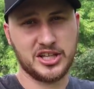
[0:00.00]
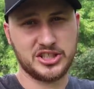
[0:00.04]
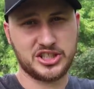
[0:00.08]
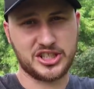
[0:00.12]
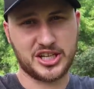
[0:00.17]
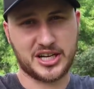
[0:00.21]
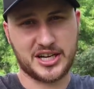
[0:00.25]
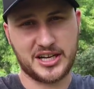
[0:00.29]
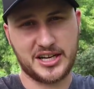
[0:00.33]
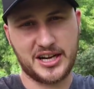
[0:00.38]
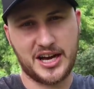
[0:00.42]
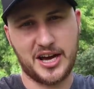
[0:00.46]

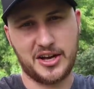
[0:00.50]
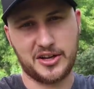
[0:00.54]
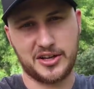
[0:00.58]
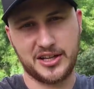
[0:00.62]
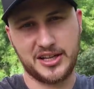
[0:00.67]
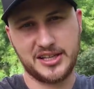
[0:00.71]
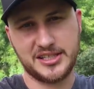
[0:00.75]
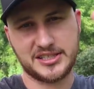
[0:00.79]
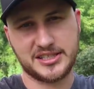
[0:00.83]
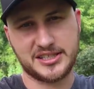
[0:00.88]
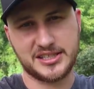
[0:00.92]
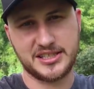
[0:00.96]
Check it out,
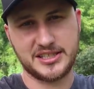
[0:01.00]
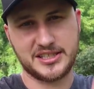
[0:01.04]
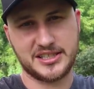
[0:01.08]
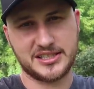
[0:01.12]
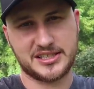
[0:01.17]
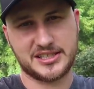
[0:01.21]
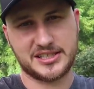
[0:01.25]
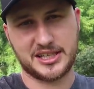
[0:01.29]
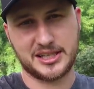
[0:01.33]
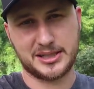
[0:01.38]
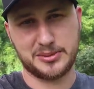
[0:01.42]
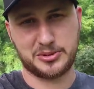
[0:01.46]
links in
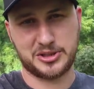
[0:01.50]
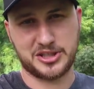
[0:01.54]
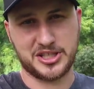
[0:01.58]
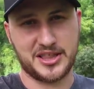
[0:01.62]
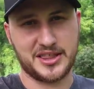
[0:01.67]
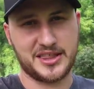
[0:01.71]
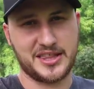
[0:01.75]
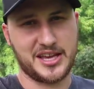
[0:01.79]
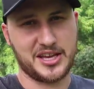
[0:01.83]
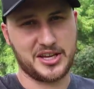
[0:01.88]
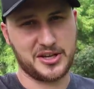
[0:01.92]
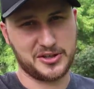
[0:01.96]

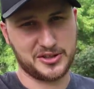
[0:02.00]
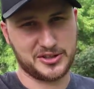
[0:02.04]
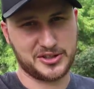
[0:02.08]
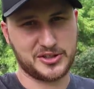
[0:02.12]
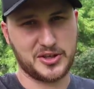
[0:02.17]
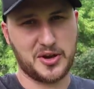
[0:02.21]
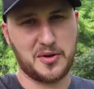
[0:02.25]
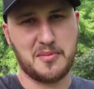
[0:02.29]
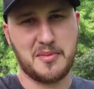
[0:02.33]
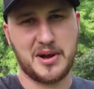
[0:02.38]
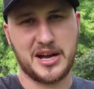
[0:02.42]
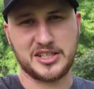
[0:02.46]
description. Thank you
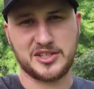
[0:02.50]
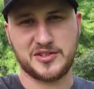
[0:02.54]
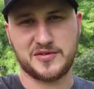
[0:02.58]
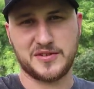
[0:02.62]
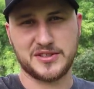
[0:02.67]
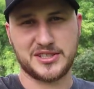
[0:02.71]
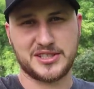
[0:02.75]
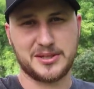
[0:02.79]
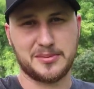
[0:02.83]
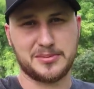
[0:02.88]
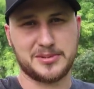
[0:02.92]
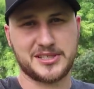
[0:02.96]
so much
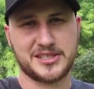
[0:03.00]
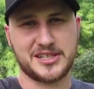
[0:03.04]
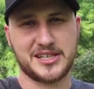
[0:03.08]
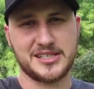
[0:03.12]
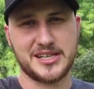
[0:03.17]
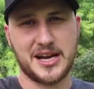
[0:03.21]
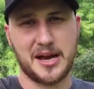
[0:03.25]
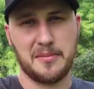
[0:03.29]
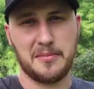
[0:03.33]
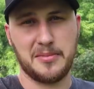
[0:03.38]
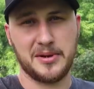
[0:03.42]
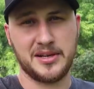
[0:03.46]
for
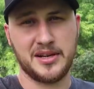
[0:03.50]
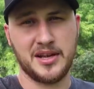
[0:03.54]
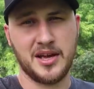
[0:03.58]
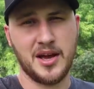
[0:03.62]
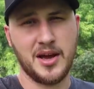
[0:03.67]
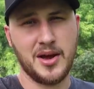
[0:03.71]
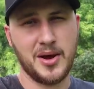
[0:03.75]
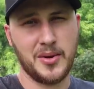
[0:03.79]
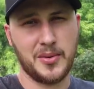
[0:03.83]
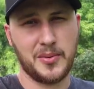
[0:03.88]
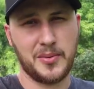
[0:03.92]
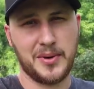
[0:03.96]
subscribing.
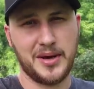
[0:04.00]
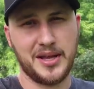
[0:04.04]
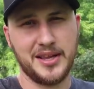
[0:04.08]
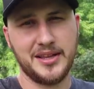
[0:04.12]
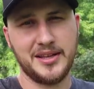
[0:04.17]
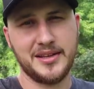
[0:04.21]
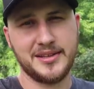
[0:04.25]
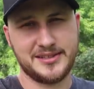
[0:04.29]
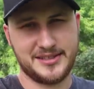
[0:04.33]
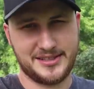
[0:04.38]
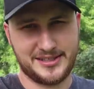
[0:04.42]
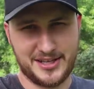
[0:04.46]

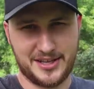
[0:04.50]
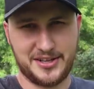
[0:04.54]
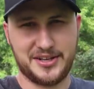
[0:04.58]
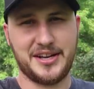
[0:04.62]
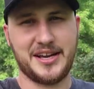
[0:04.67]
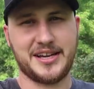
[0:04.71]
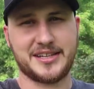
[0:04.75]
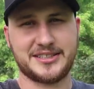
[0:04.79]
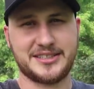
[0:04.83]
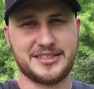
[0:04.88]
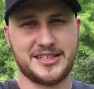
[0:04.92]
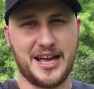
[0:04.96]
Well, see you
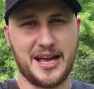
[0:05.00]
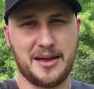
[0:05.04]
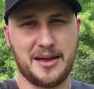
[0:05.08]
next